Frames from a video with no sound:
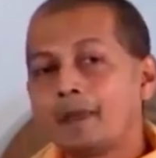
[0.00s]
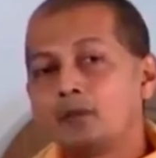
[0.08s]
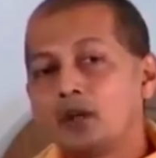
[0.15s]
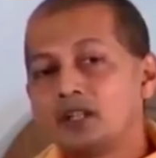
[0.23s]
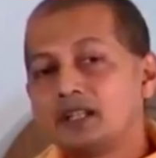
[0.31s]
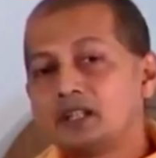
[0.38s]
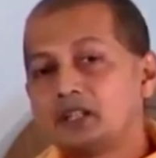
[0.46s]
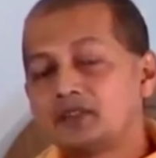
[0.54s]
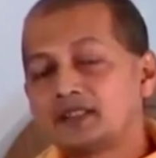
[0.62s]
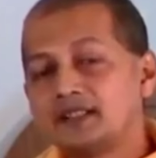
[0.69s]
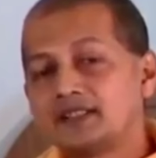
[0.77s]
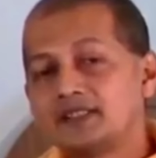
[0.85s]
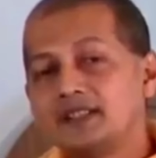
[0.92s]
One day she
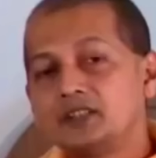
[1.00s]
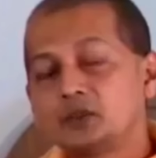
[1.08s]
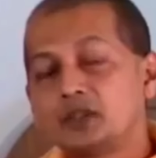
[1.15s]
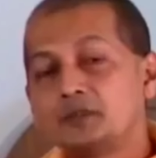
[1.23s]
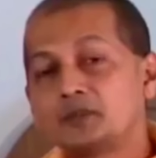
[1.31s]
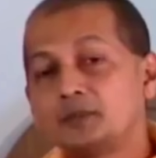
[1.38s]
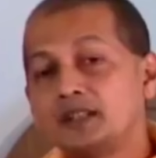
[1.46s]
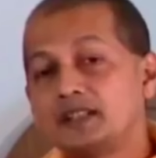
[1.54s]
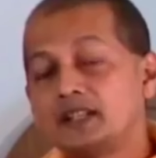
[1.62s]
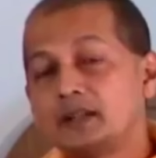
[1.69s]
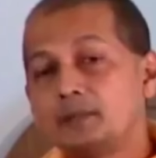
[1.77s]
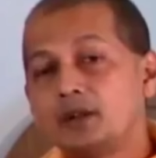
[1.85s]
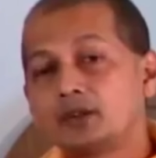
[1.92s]
was listening to him
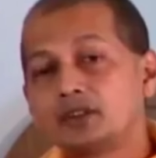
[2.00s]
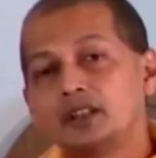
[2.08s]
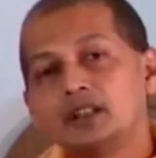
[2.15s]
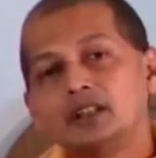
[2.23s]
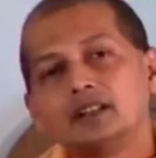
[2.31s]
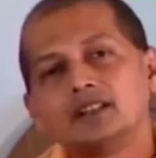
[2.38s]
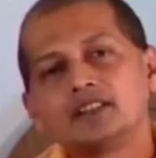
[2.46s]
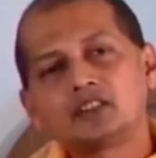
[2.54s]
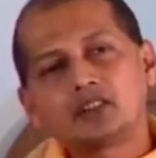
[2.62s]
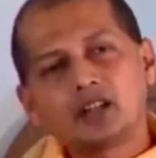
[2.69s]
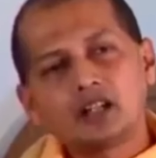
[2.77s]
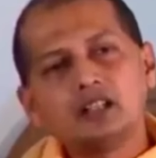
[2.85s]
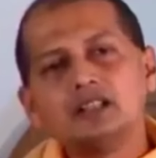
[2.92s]
speaking about the
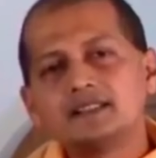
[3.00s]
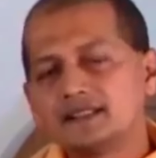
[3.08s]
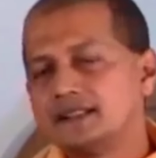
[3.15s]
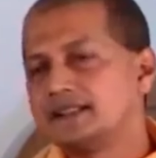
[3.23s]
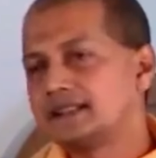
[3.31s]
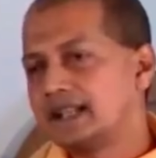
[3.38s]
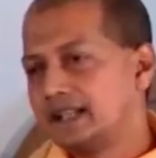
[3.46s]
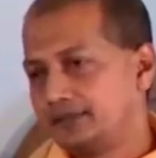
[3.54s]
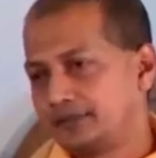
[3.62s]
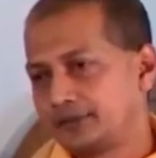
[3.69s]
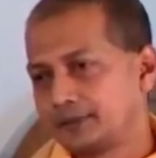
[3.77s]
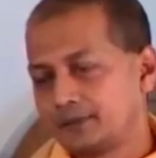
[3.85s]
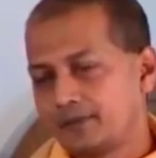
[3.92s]
struggles in his
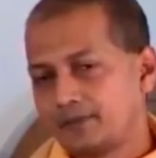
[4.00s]
life.